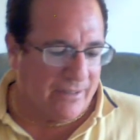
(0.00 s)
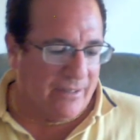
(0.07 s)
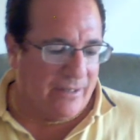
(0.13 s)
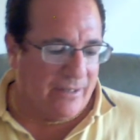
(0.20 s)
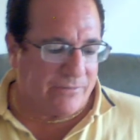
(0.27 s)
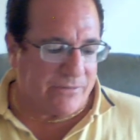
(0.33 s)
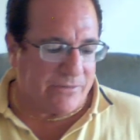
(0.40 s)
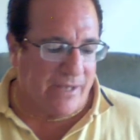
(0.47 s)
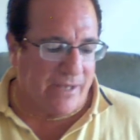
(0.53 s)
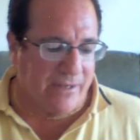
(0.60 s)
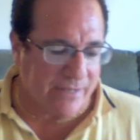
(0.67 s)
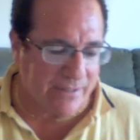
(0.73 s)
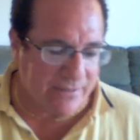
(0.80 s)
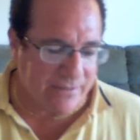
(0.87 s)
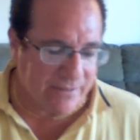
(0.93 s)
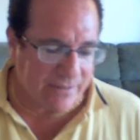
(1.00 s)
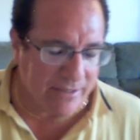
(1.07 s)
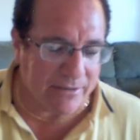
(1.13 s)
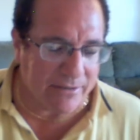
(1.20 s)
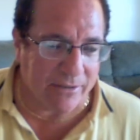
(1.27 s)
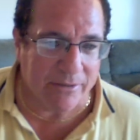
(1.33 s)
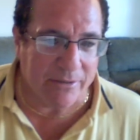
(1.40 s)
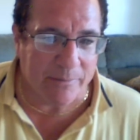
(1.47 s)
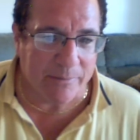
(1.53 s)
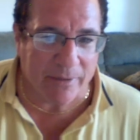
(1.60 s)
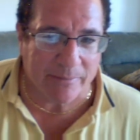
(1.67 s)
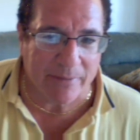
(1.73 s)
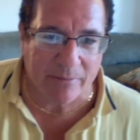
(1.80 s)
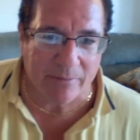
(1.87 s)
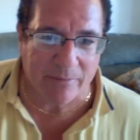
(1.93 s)
And for San Jose State to only put up
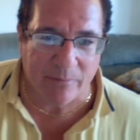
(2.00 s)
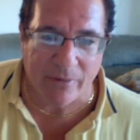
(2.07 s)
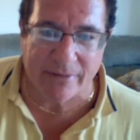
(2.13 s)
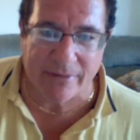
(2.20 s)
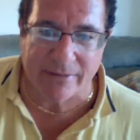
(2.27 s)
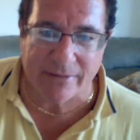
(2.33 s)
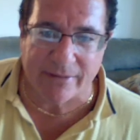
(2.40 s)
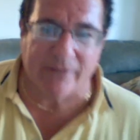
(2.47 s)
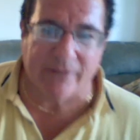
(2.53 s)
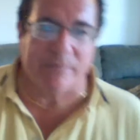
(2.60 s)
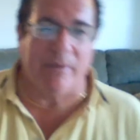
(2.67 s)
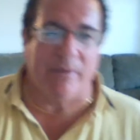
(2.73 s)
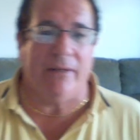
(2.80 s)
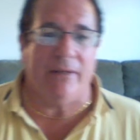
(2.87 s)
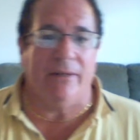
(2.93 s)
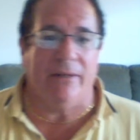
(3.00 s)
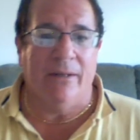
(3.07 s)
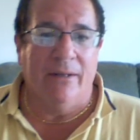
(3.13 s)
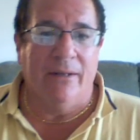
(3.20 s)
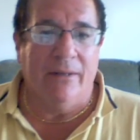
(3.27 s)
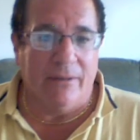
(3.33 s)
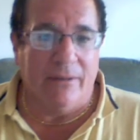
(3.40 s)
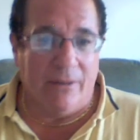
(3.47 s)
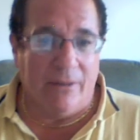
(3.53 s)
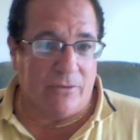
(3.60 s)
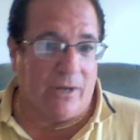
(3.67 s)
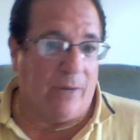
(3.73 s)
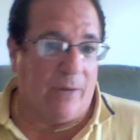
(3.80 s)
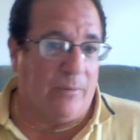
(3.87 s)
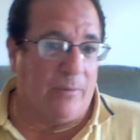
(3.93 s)
10 points tells me they're in
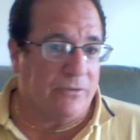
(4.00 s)
trouble.